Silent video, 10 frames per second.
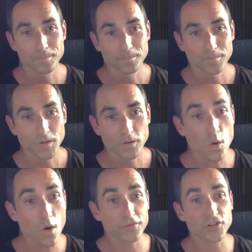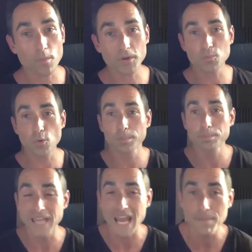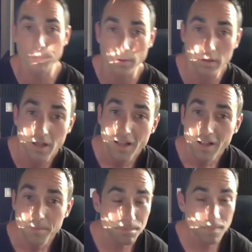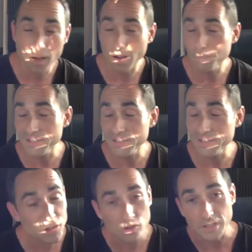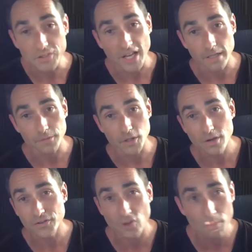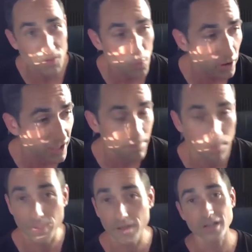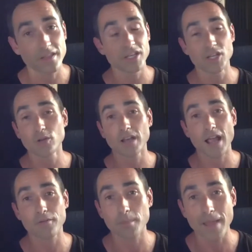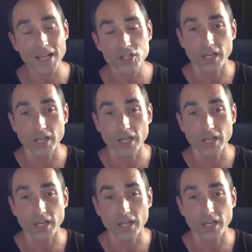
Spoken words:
You have so much more capable potential inside of you. You have so much more capability than you could ever imagine.